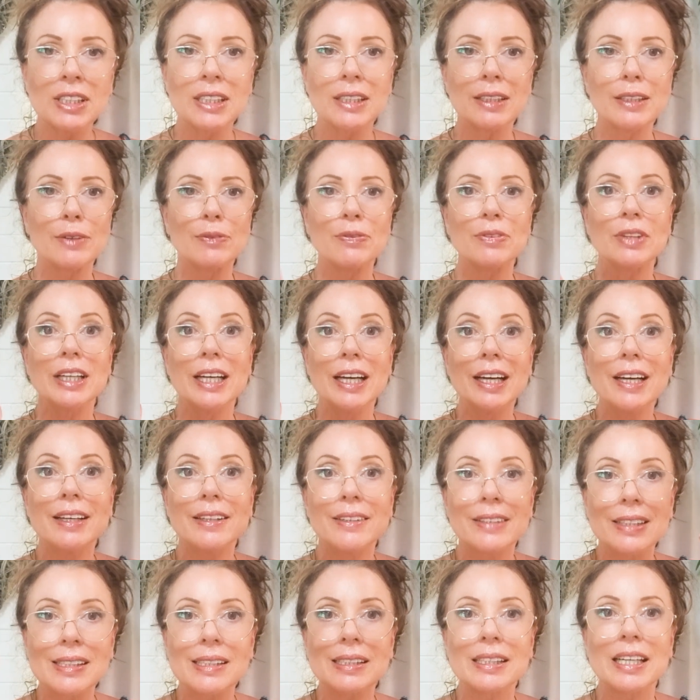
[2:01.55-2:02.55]
it if they're
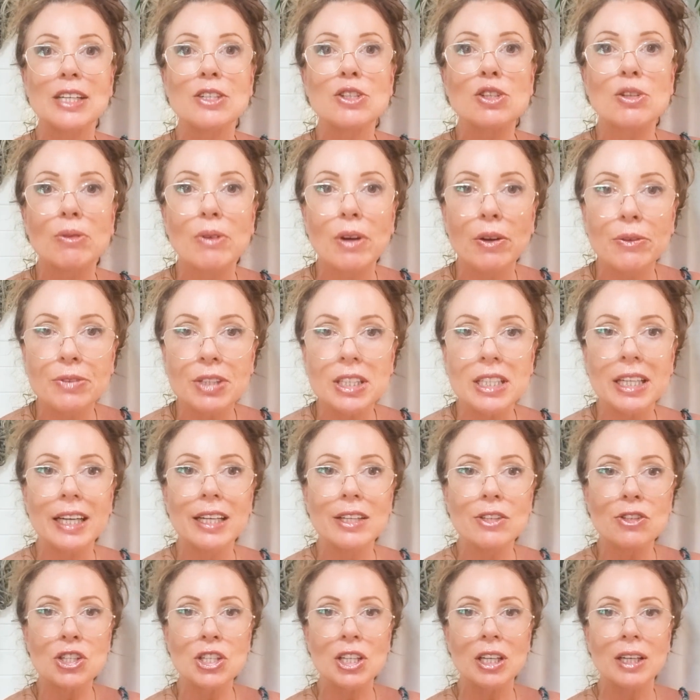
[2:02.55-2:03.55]
the center of
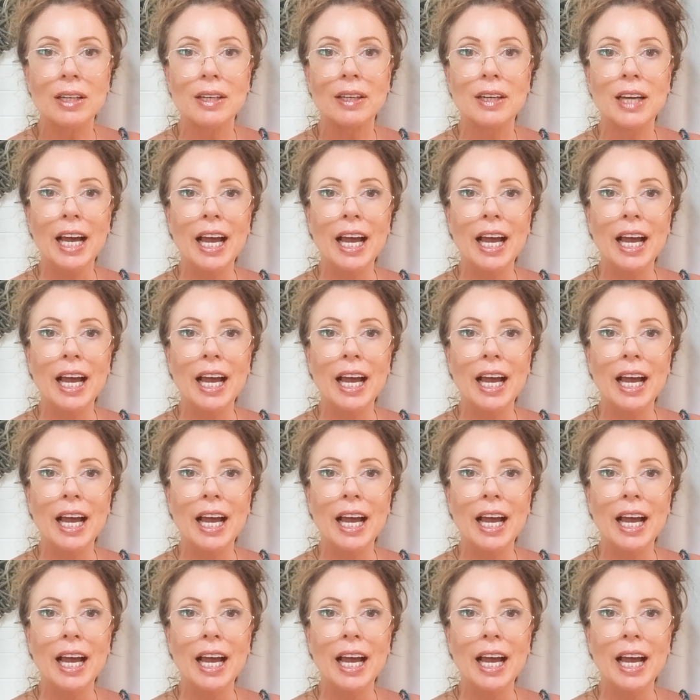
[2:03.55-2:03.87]
attention